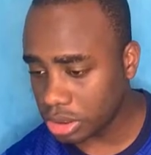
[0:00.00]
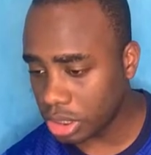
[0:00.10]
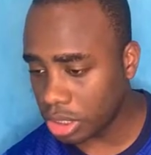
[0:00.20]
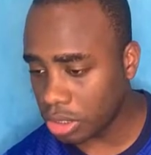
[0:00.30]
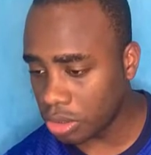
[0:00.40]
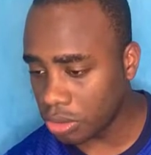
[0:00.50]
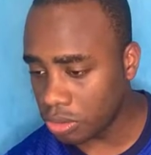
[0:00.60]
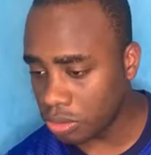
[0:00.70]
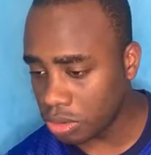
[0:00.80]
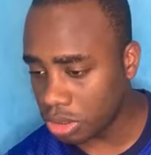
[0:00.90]

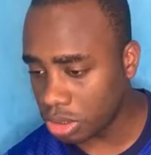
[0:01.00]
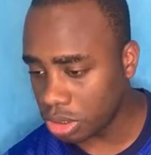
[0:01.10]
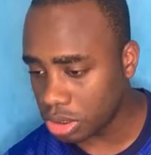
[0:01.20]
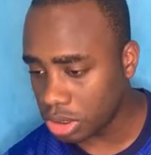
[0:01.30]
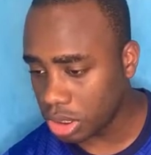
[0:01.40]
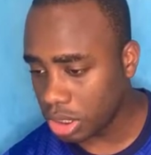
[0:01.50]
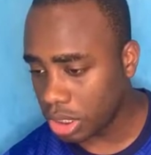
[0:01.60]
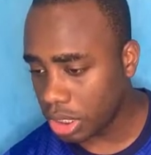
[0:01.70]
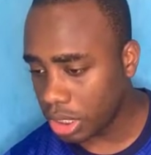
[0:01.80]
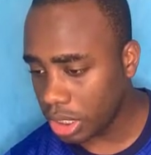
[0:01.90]
Now,
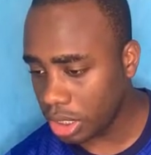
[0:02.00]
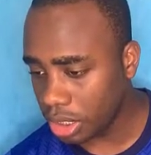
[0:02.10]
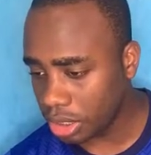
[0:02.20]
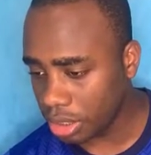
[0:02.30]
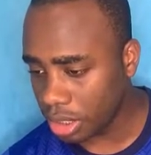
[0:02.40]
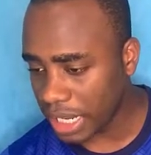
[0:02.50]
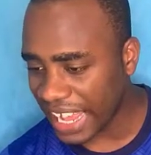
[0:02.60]
here,